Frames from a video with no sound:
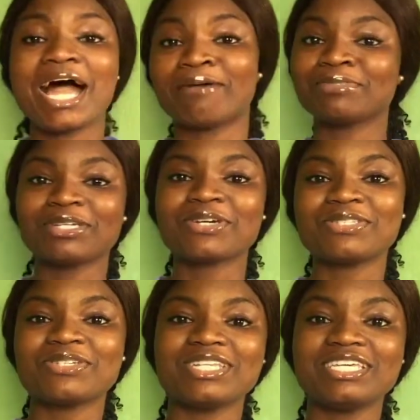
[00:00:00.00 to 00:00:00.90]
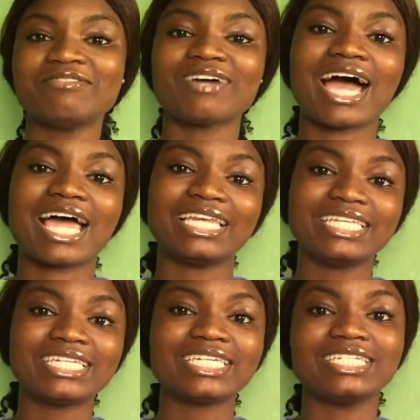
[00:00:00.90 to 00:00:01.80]
I'm just going to leave a
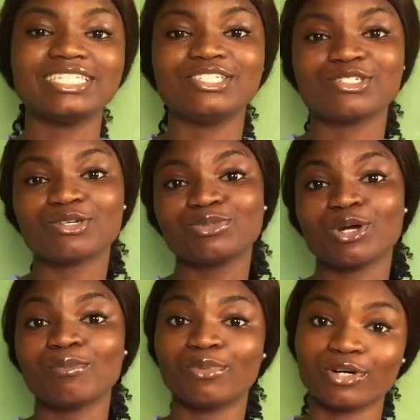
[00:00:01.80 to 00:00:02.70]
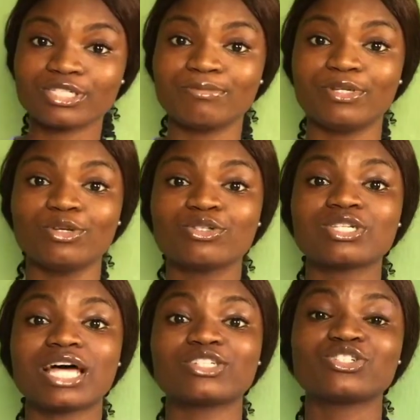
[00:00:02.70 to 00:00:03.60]
link in the description box below so
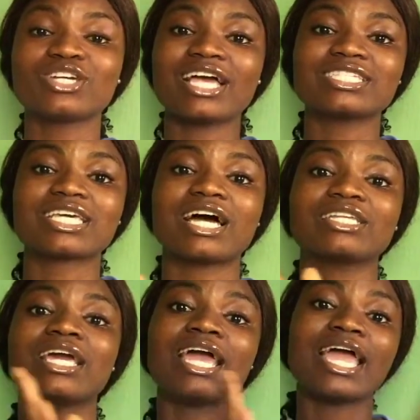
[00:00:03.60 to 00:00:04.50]
that you guys can